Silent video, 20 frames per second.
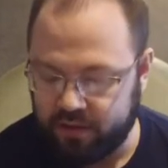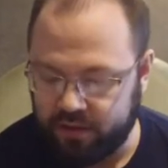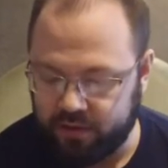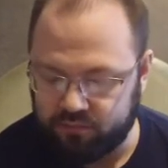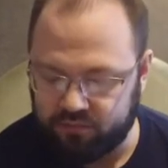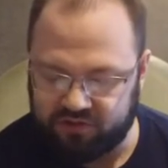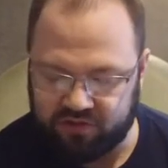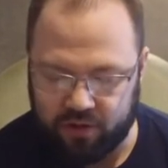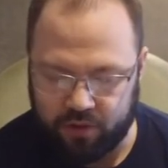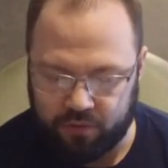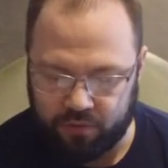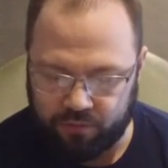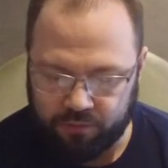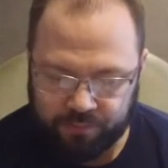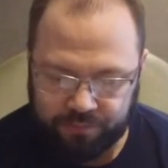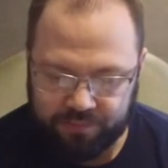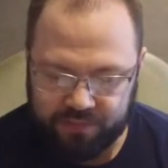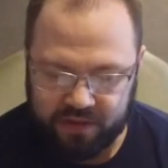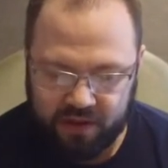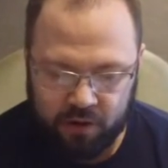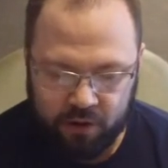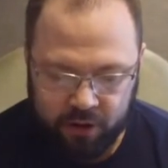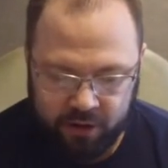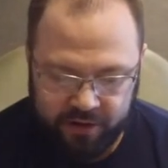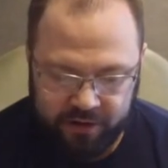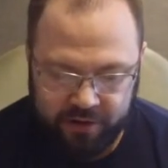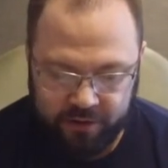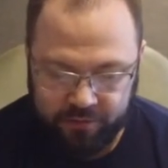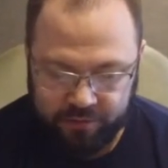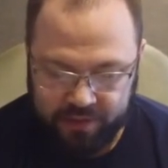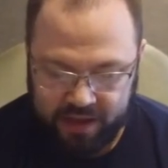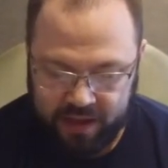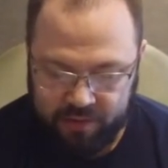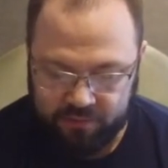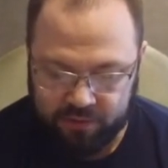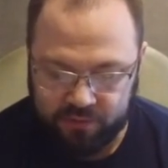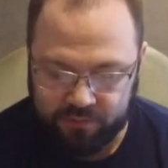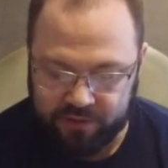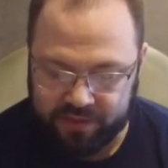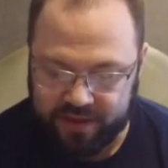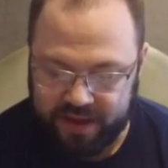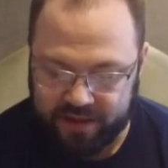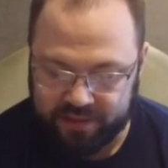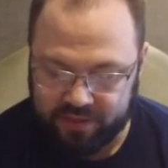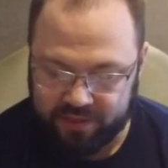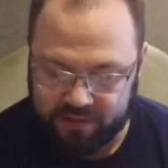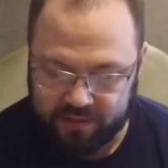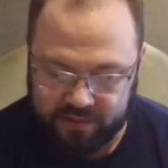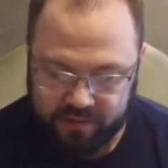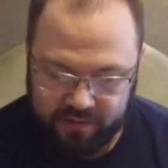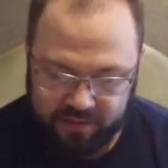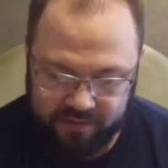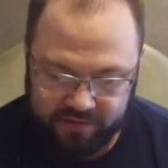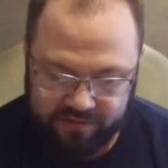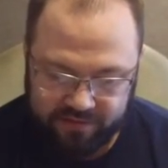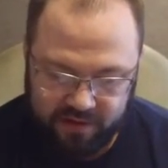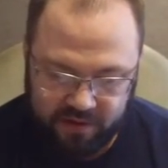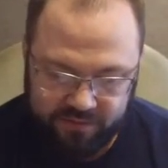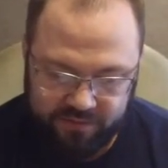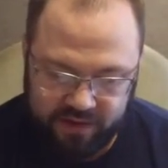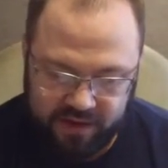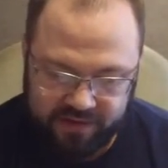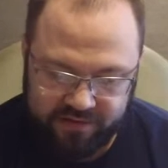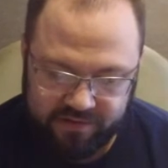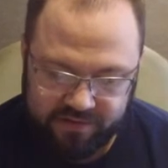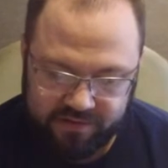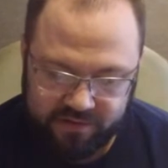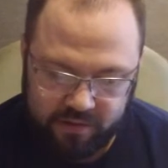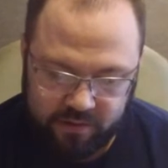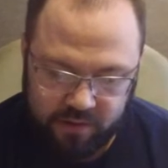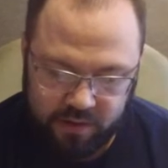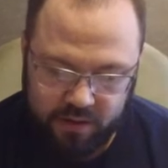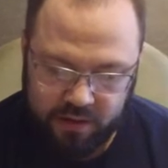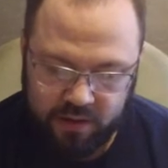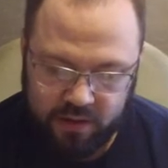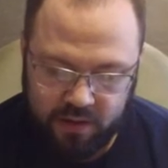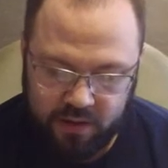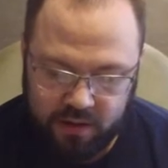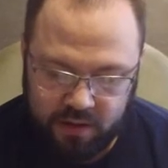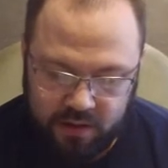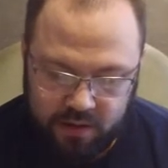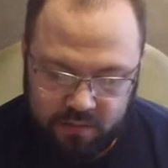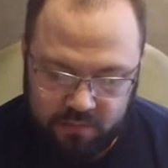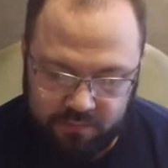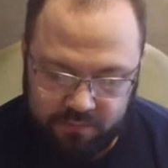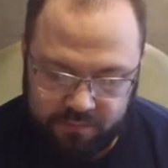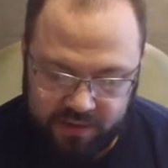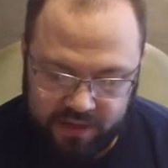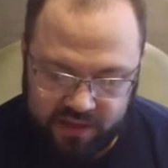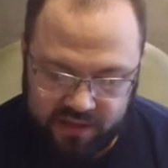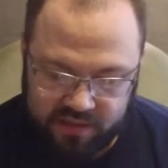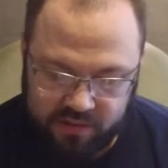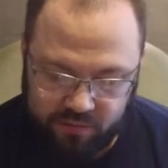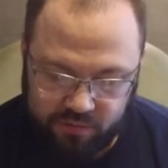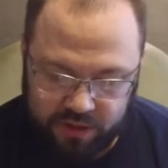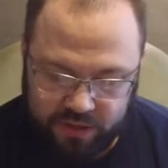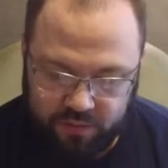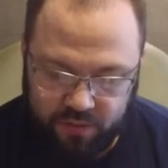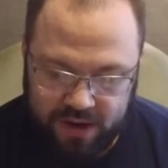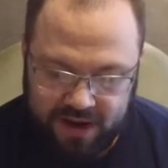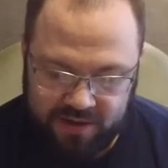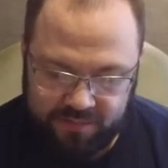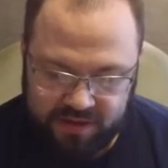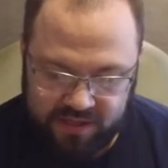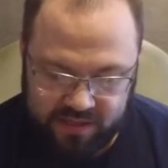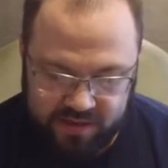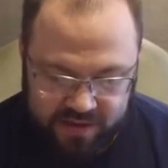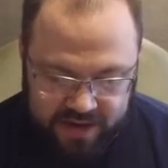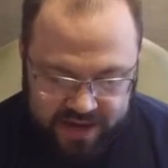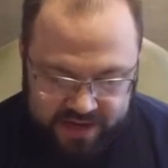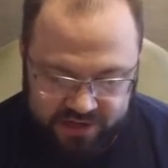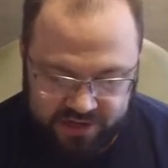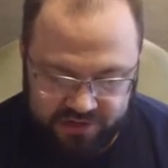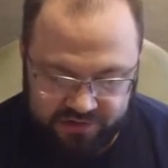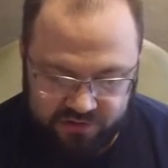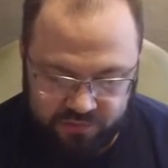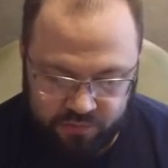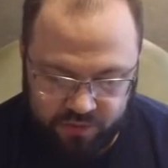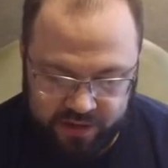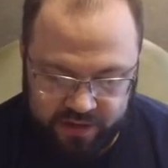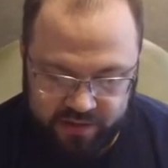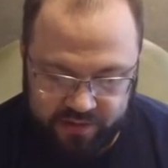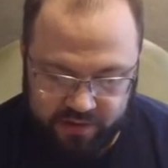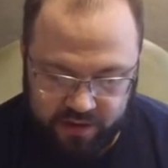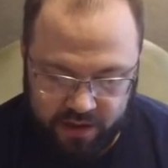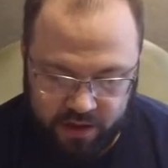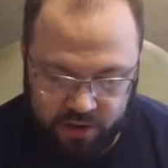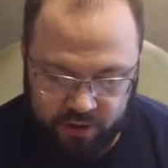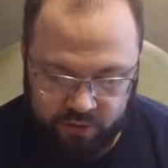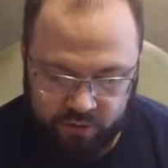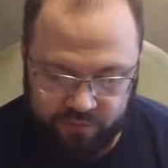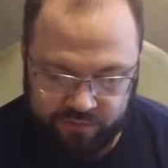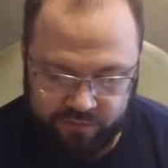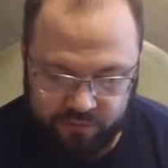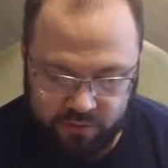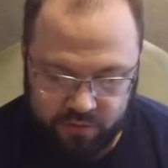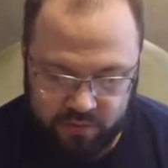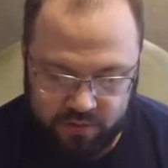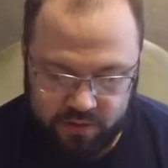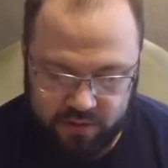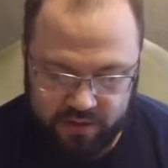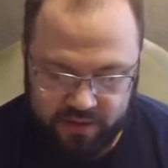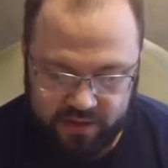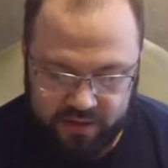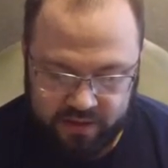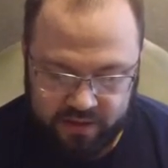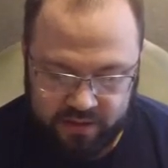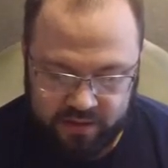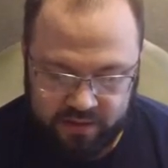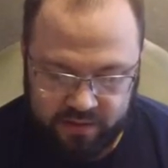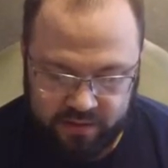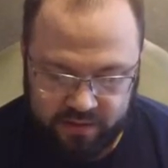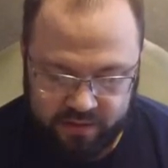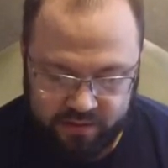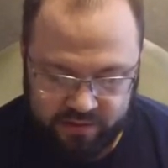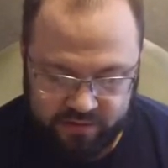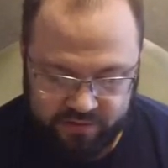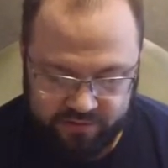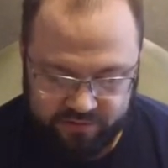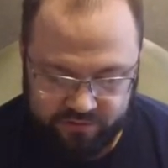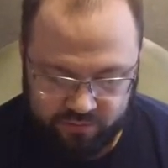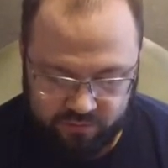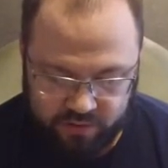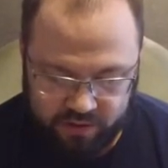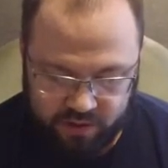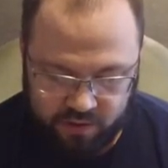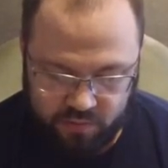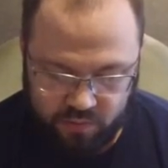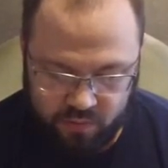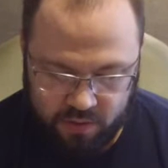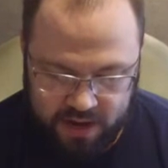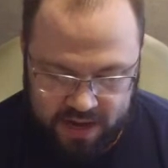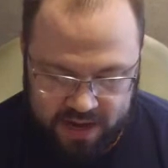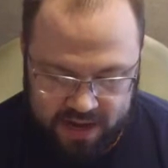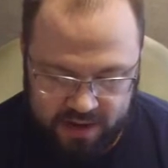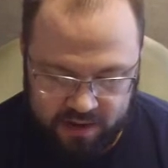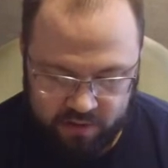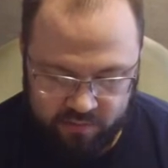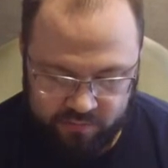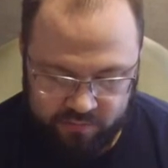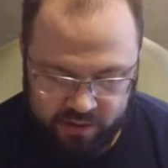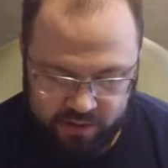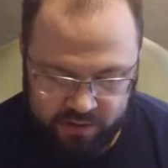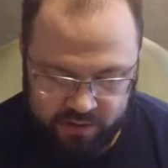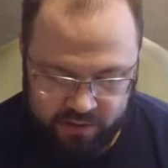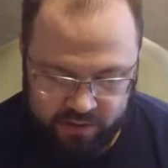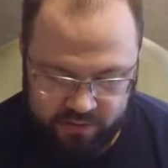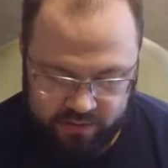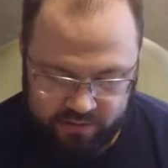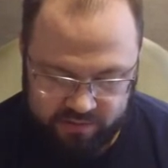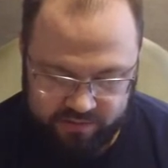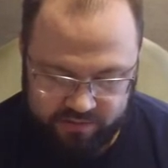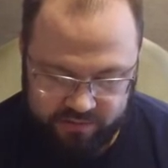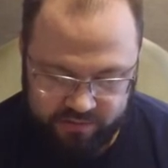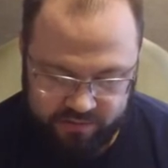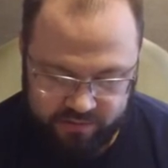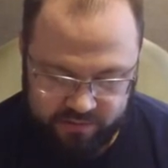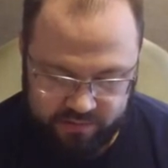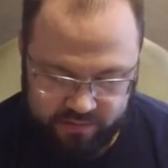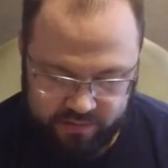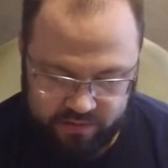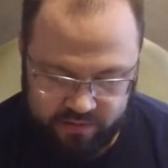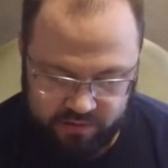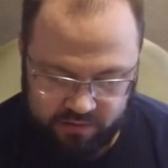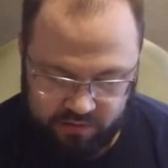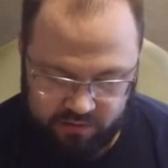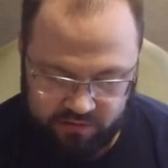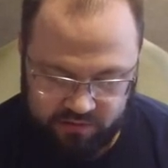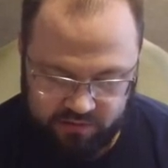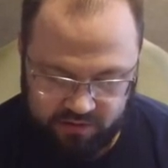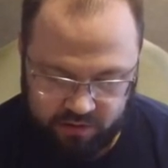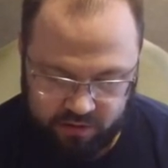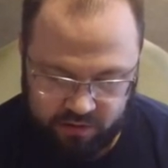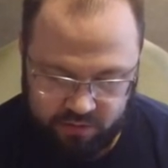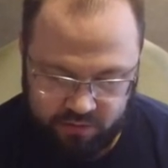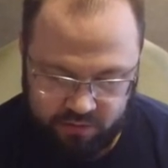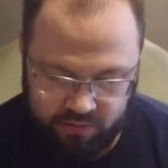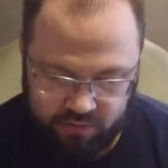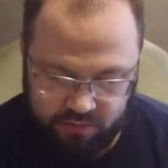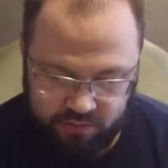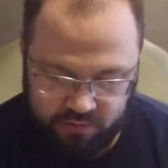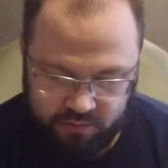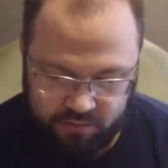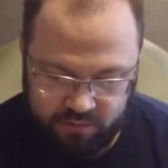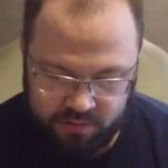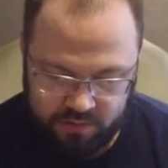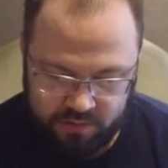So hard to do that one without the stuff necessary. But the requirement that I just went over is requirement 2B.